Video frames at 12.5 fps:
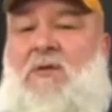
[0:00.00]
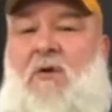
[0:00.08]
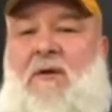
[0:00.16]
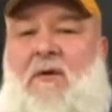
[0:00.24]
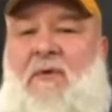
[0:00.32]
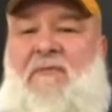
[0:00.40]
So
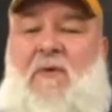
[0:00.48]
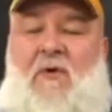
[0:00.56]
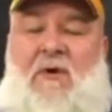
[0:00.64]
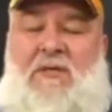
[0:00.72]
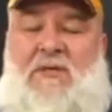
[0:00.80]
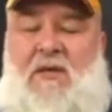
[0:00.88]
I'm going to be
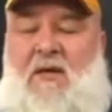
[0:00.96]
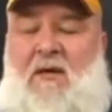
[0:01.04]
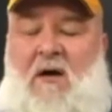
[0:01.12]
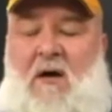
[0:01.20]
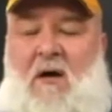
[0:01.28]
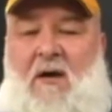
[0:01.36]

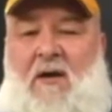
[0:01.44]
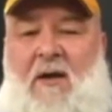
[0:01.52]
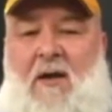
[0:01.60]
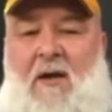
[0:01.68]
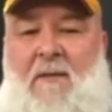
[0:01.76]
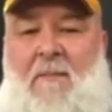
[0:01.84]
focusing on
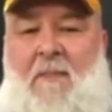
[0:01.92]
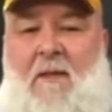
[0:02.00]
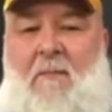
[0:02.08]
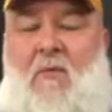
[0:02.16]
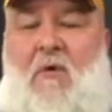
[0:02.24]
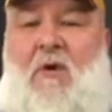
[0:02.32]

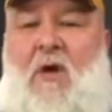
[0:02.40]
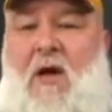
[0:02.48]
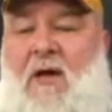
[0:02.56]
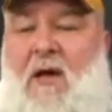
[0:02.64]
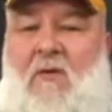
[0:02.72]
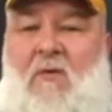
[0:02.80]
um, more
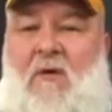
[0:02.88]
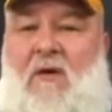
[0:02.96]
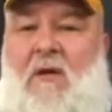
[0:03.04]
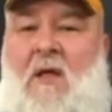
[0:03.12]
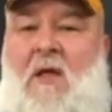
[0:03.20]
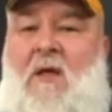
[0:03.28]
lockout work.